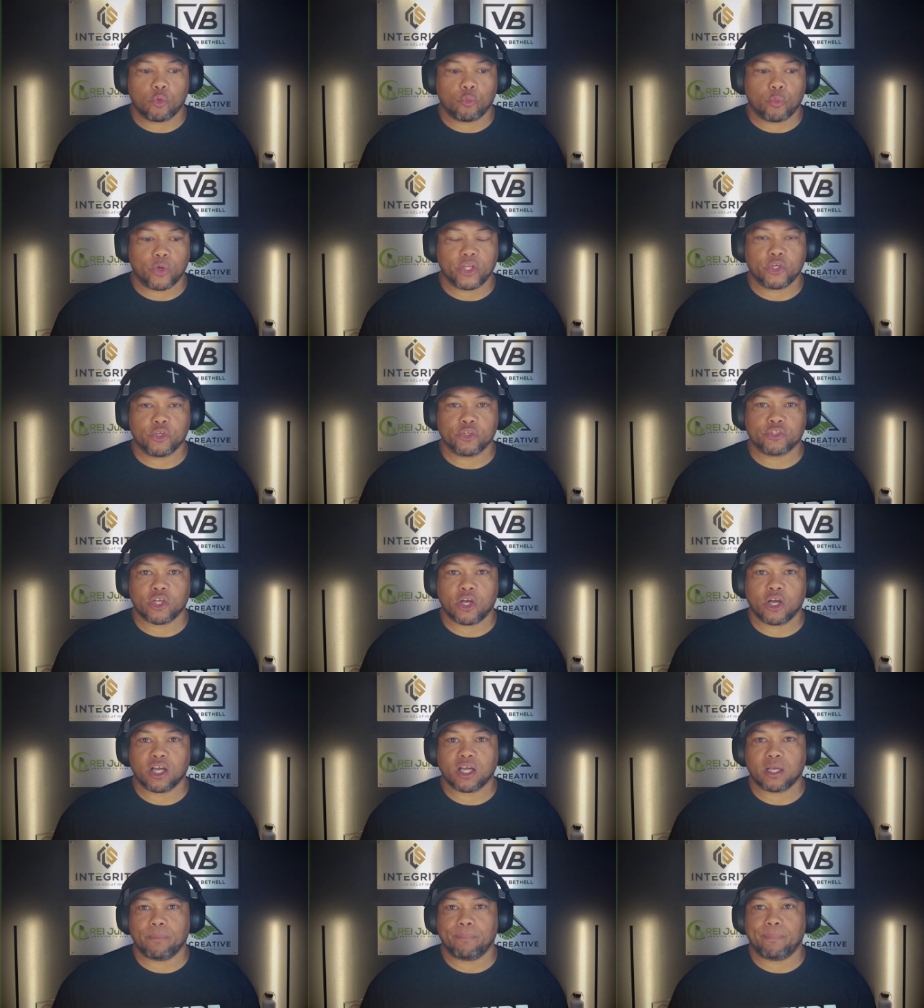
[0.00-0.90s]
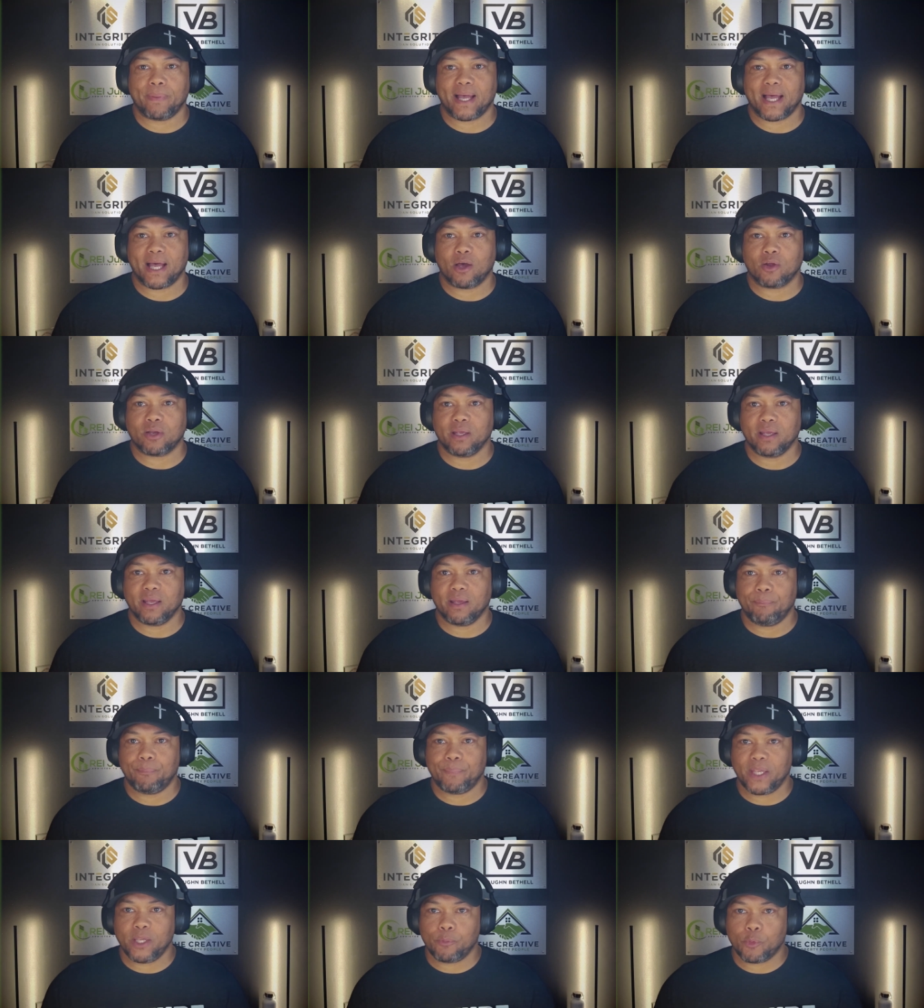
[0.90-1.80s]
when you're talking about
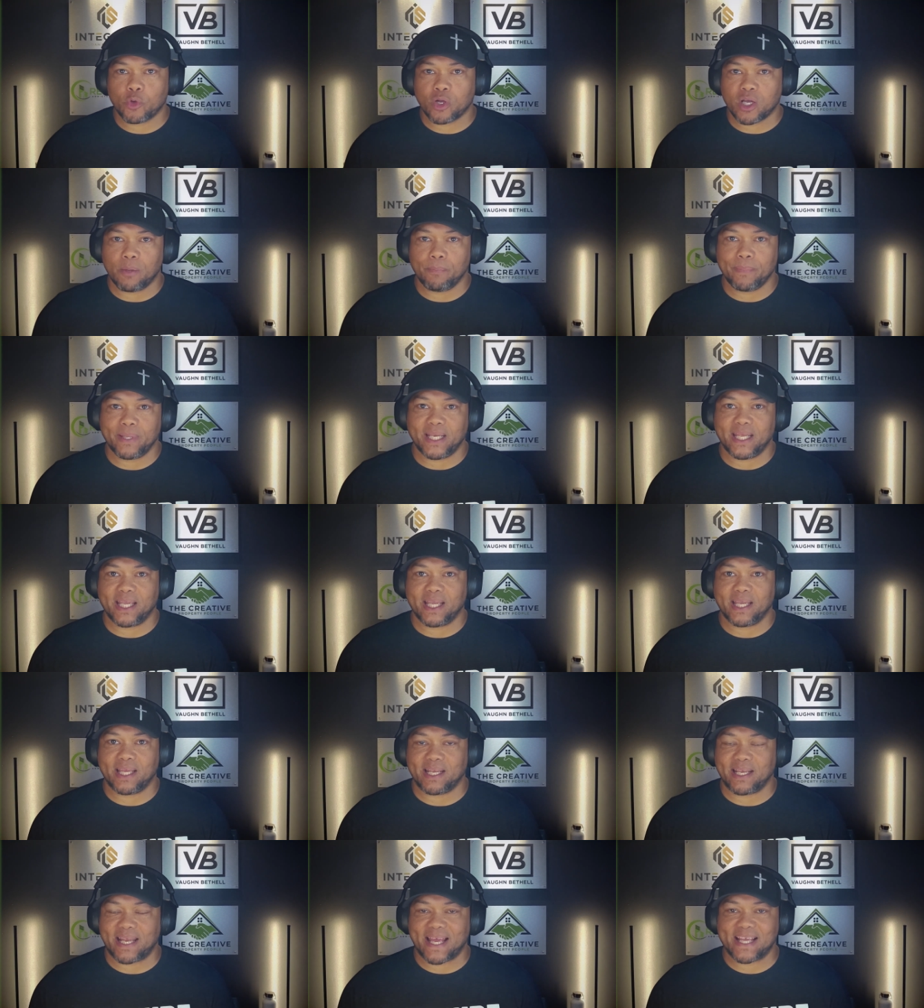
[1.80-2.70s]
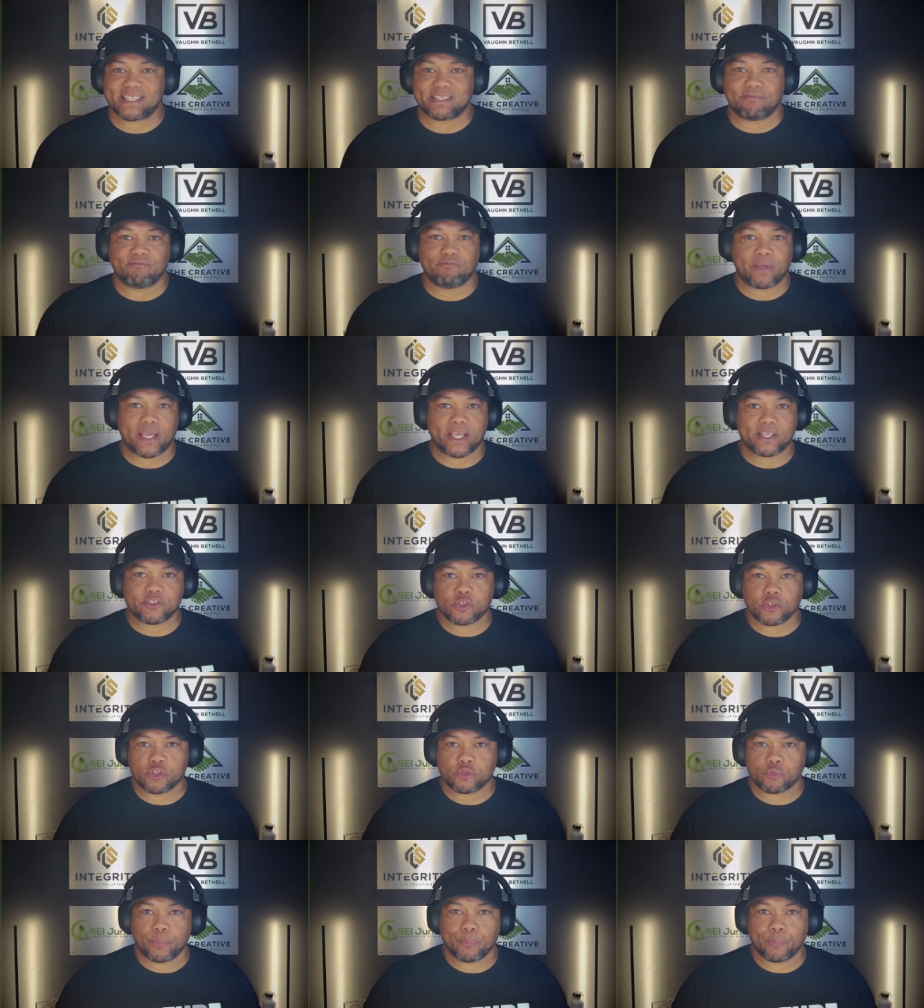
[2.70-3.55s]
people coming in and as investors,